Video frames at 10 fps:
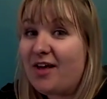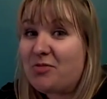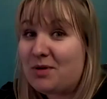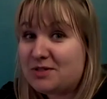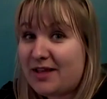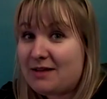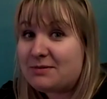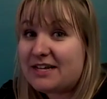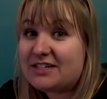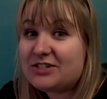The mussel
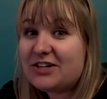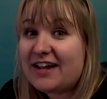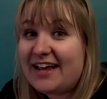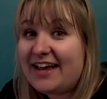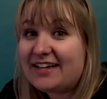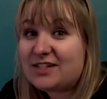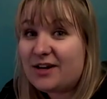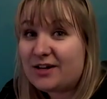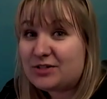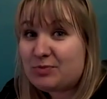appetizer at
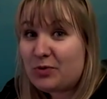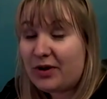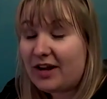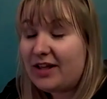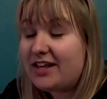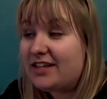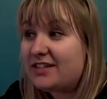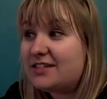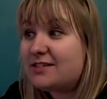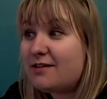Artist Point
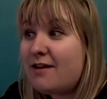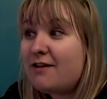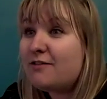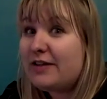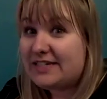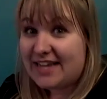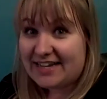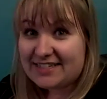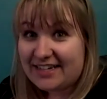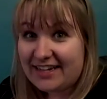is
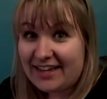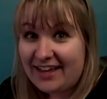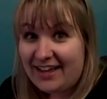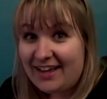fantastic.